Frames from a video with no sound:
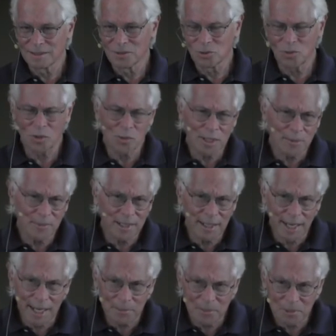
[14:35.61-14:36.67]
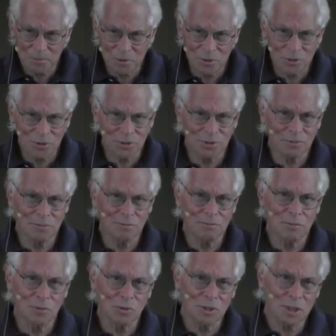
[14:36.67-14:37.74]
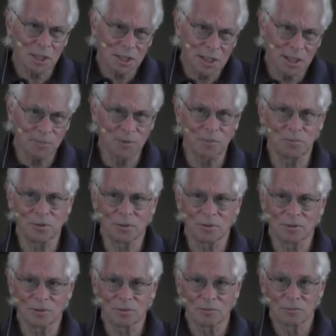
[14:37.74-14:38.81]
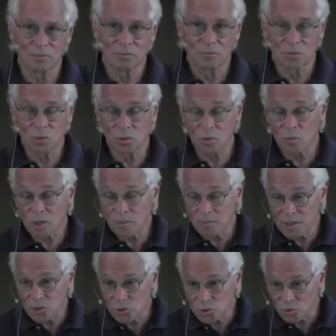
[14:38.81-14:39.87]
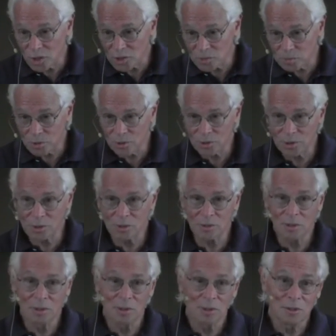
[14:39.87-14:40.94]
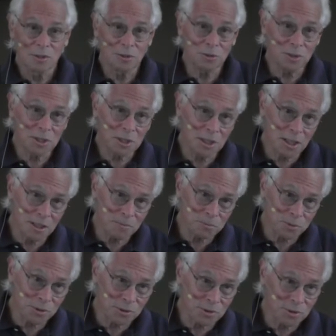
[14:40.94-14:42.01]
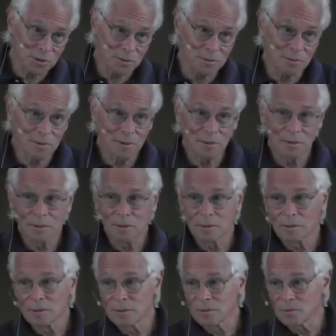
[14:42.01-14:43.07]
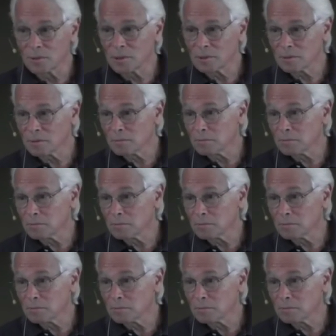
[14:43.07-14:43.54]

Do I want to be a happy person or an unhappy person? Do I want to be a stressed person or a calm person? Right?